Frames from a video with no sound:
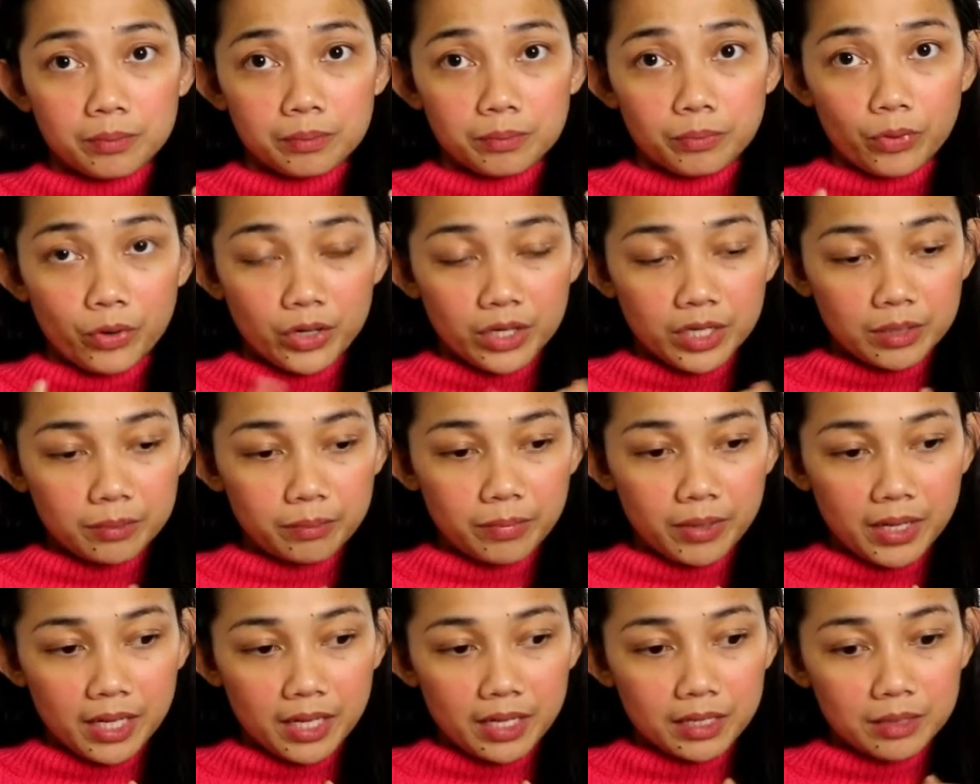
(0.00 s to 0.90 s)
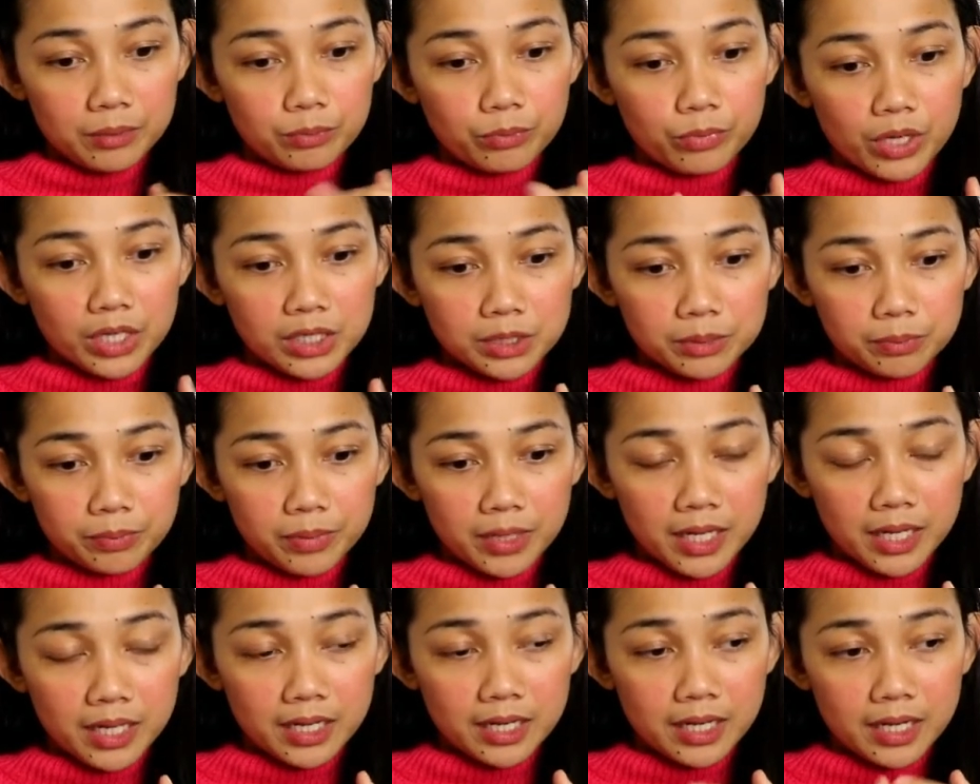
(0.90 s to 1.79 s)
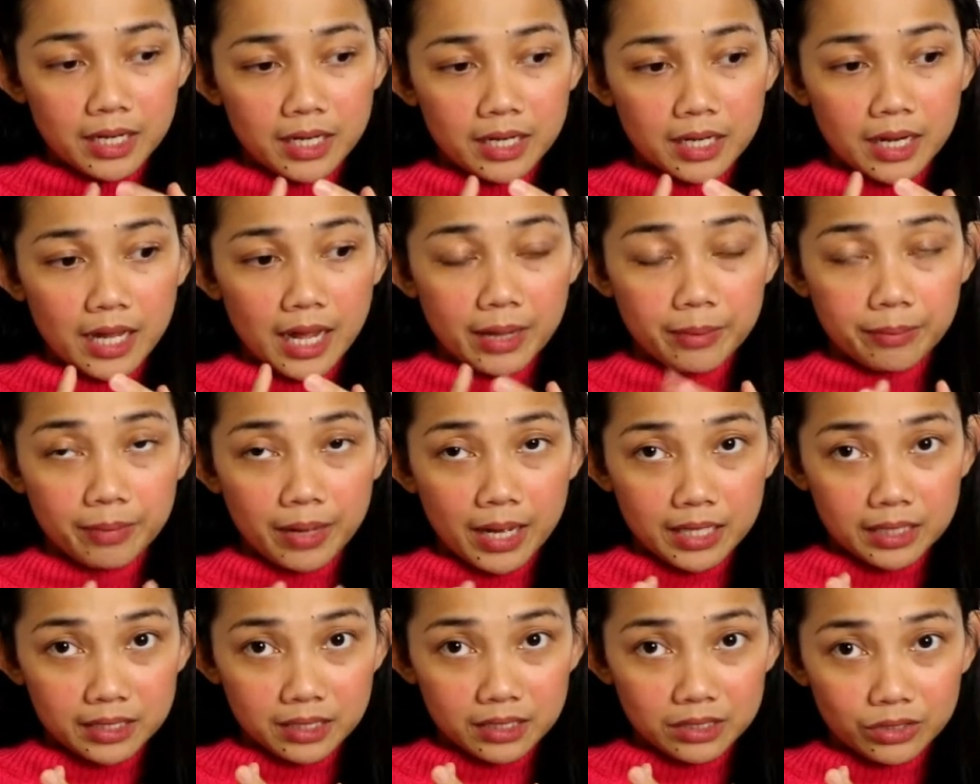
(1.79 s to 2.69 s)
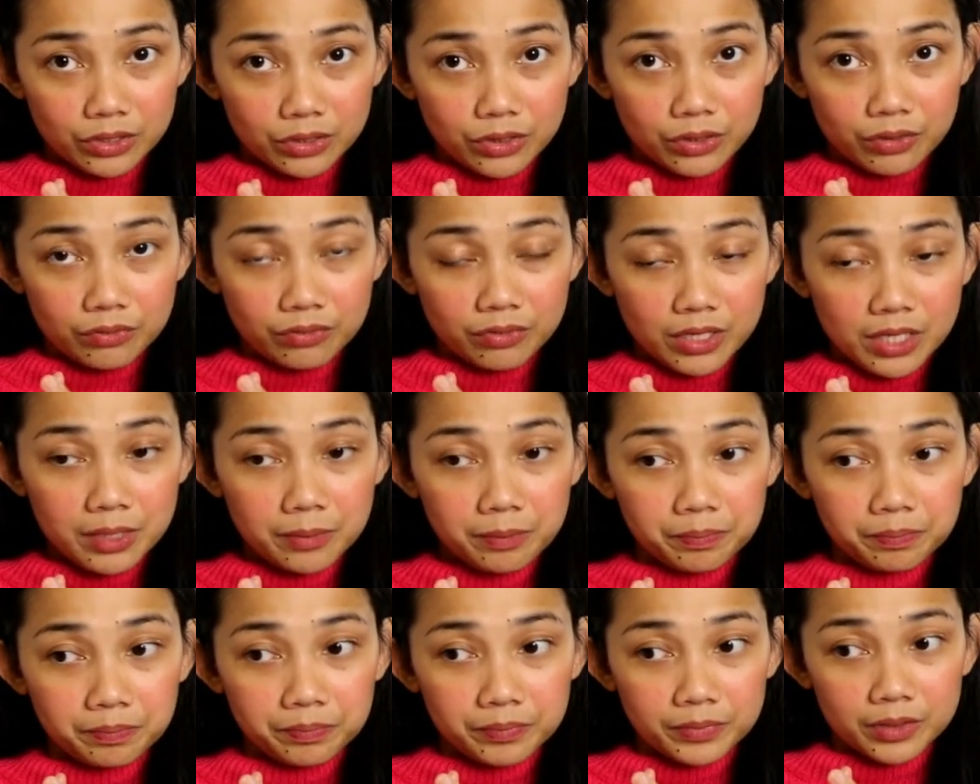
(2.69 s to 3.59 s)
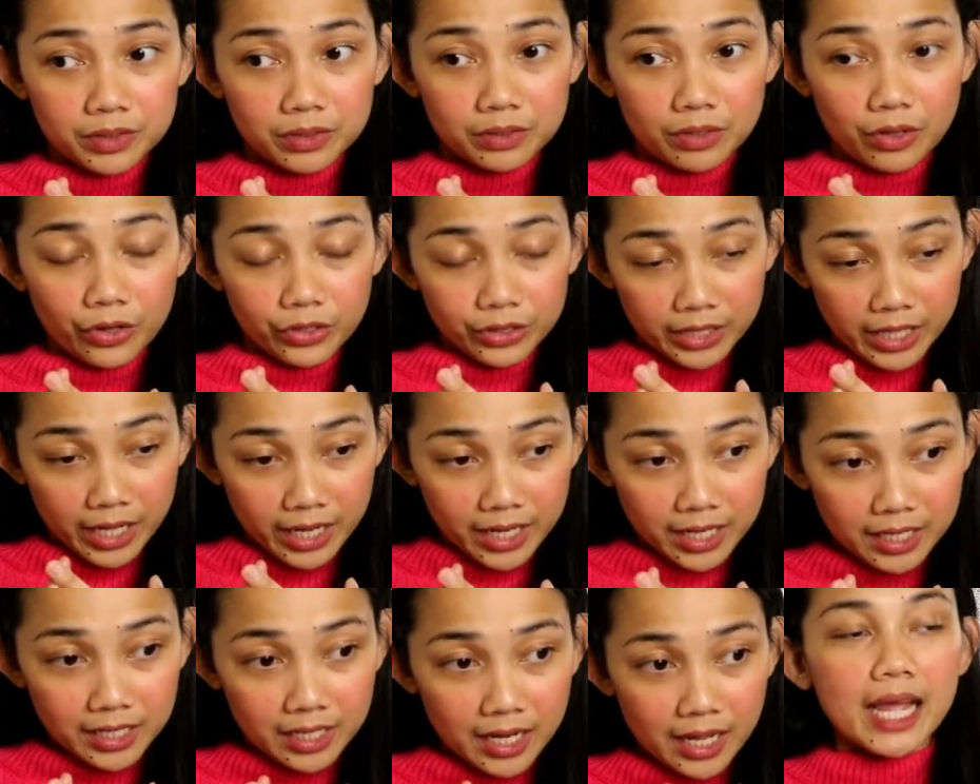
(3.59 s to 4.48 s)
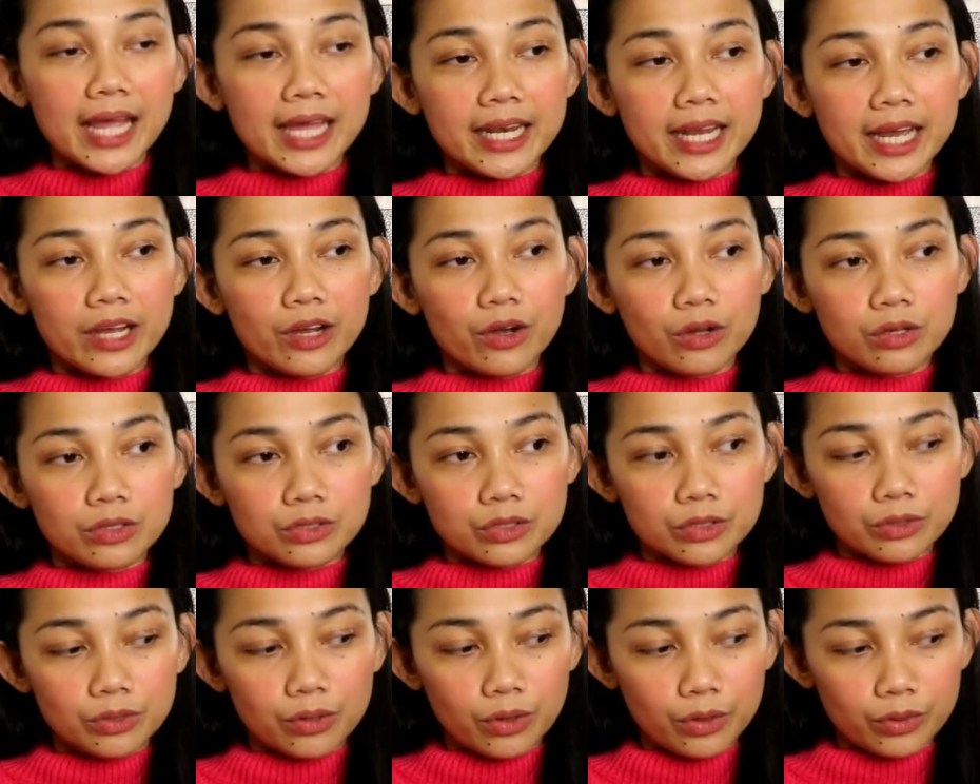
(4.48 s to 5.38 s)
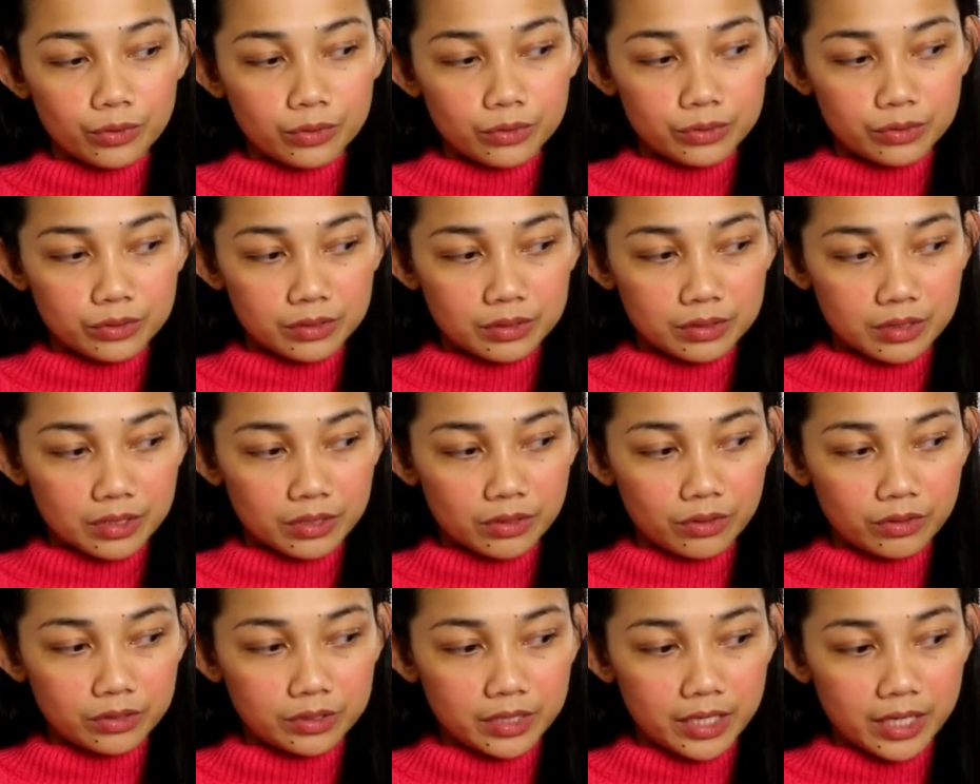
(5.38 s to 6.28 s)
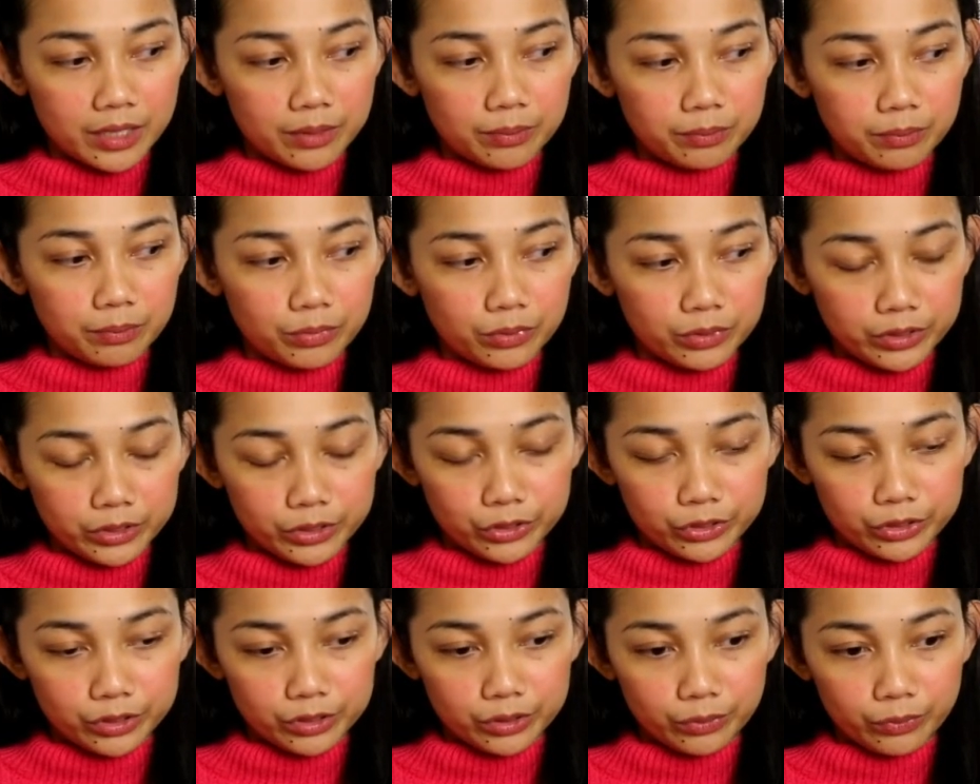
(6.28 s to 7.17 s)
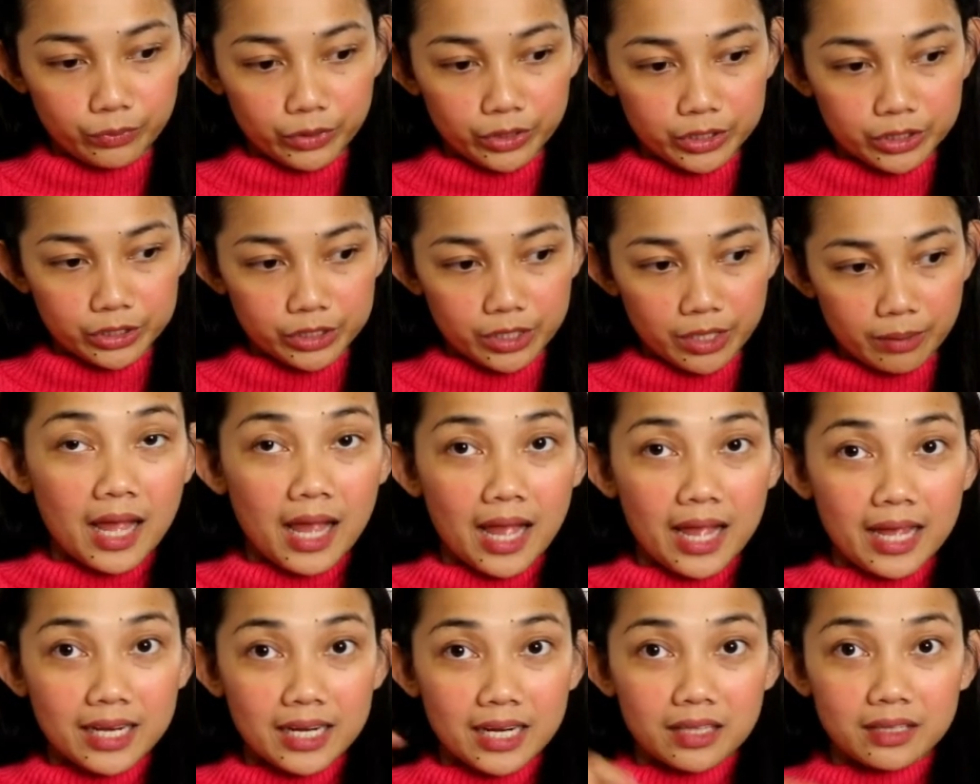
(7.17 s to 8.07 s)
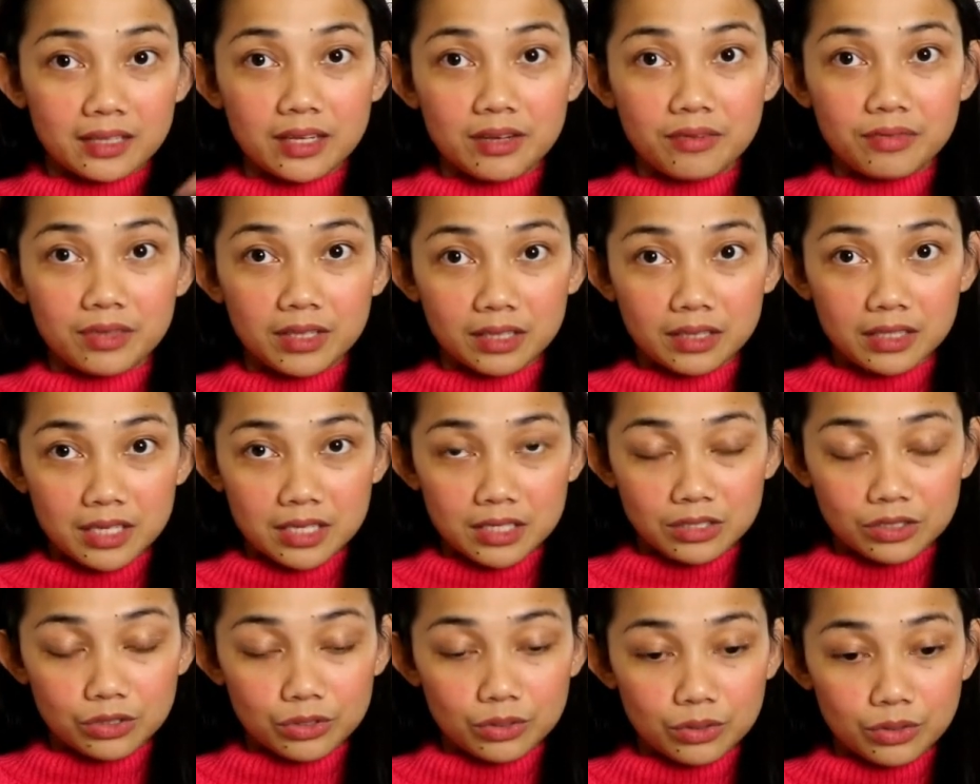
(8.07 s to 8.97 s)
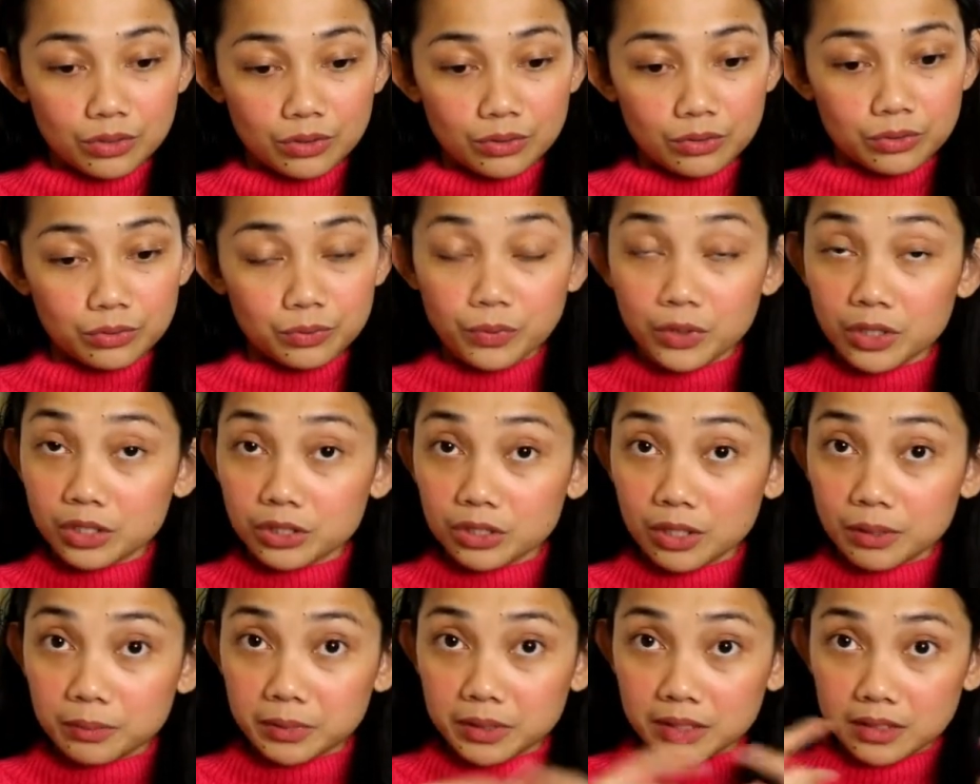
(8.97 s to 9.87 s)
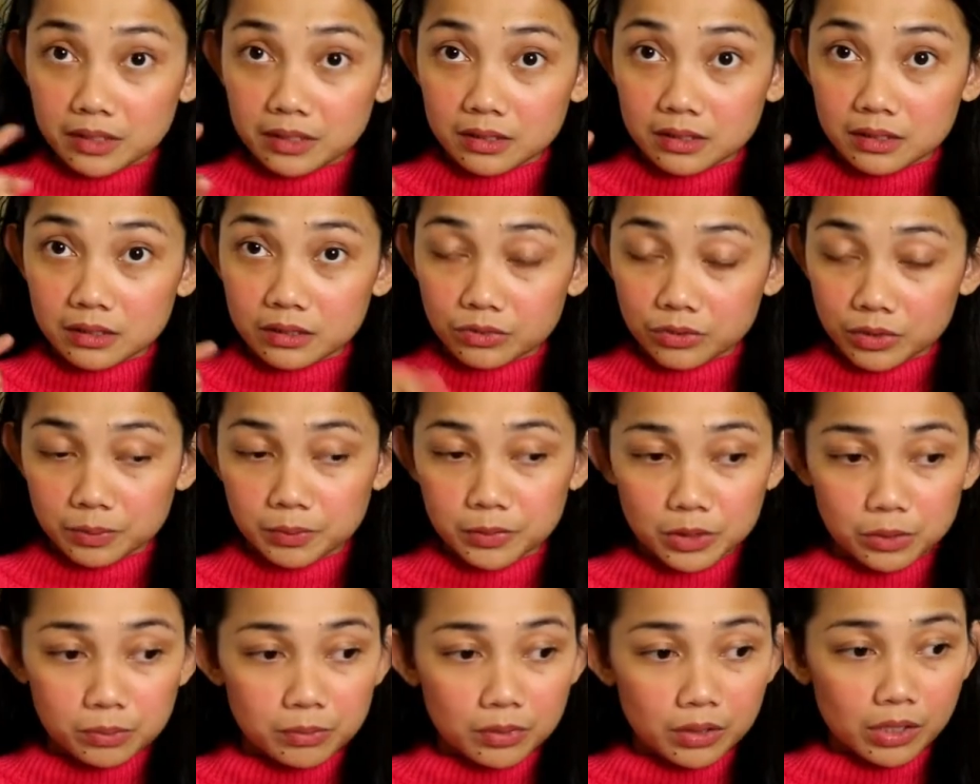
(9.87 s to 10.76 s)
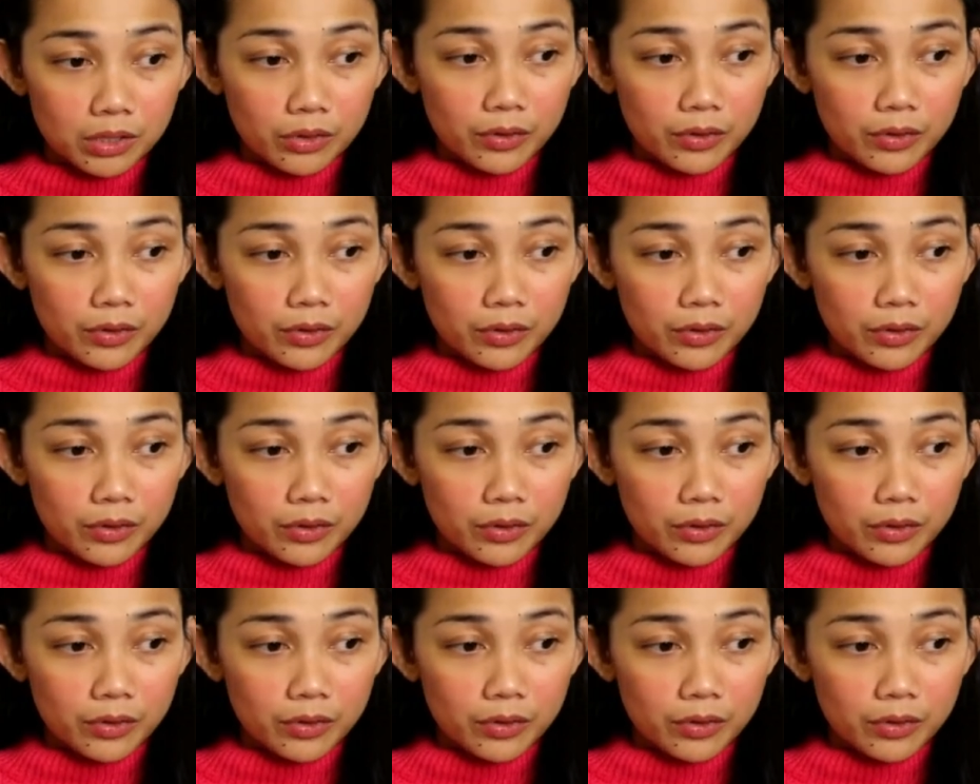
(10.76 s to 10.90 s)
pointed pen, brush pen, and iPad calligraphy online, and I also host an online bullet journal workshop, and I'll leave the links to those workshops in the description below.